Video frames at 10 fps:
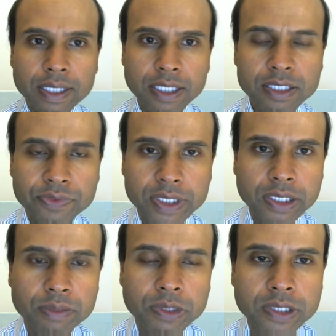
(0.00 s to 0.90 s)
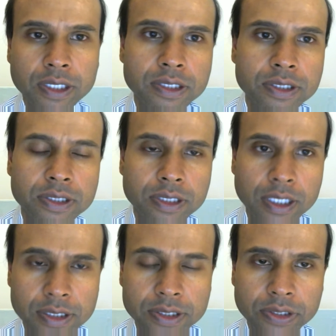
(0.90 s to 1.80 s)
In this video, I'm going to ask,
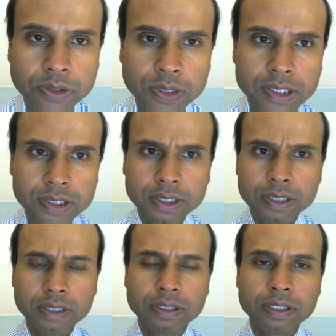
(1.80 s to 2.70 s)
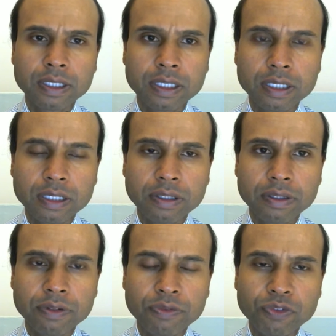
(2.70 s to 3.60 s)
answer a question uh,
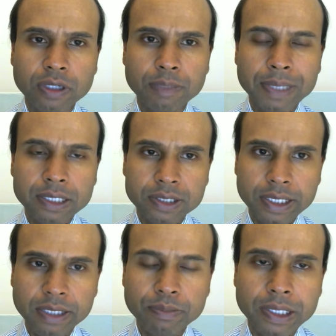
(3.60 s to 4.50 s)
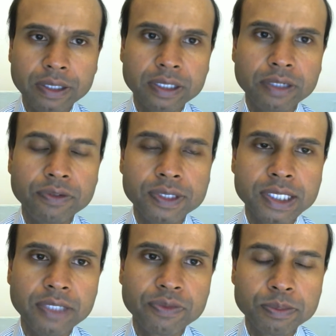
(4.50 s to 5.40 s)
about an email that I
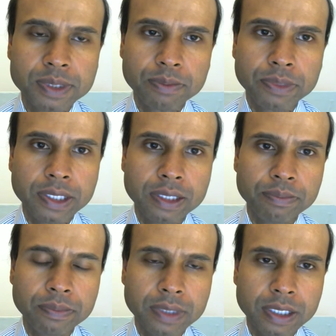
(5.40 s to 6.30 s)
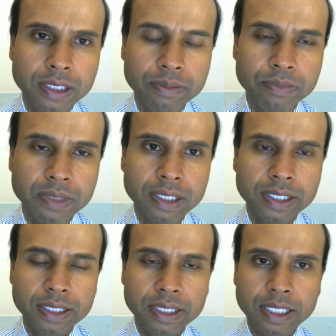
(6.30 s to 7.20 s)
received from somebody I'm, I'm uh,
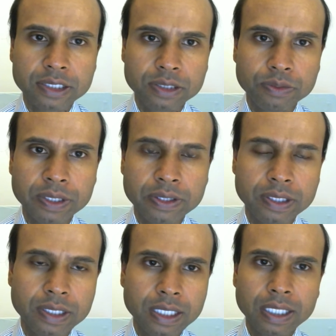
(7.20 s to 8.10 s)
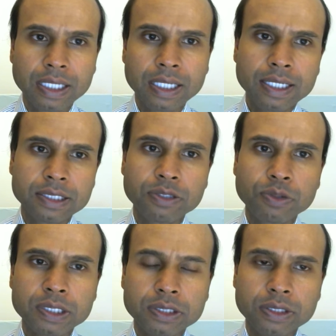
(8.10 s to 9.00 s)
in connection with. It's a
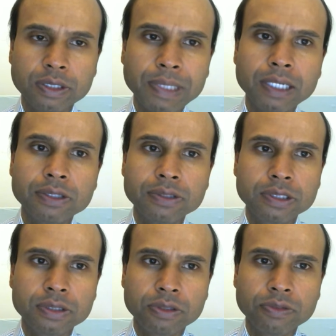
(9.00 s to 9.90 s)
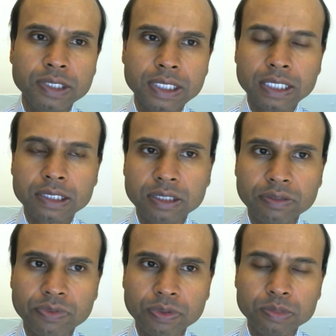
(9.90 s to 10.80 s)
question about sort of
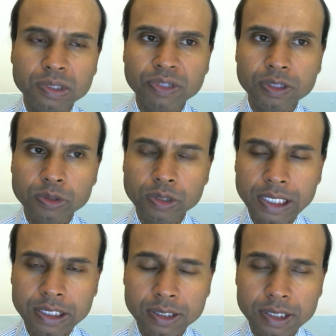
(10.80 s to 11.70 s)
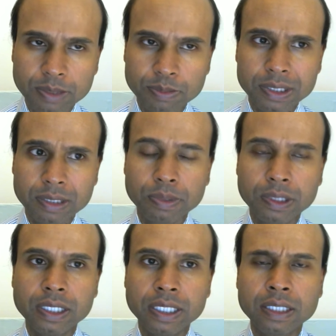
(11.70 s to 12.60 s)
detaching from difficult relationships and
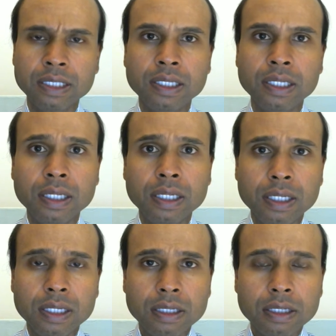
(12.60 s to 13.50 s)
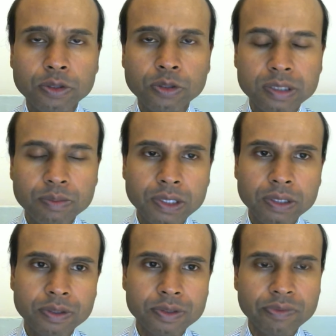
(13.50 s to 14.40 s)
applying A Course in
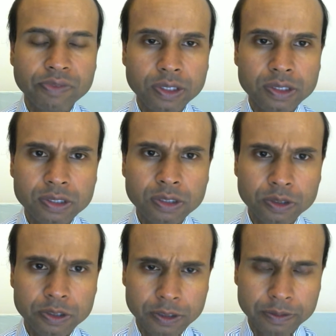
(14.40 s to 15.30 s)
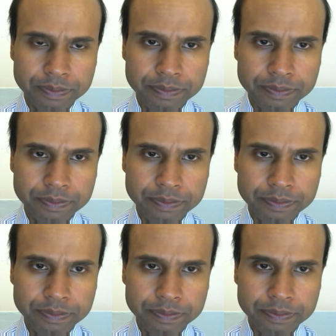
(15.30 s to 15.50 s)
Miracles and various tools.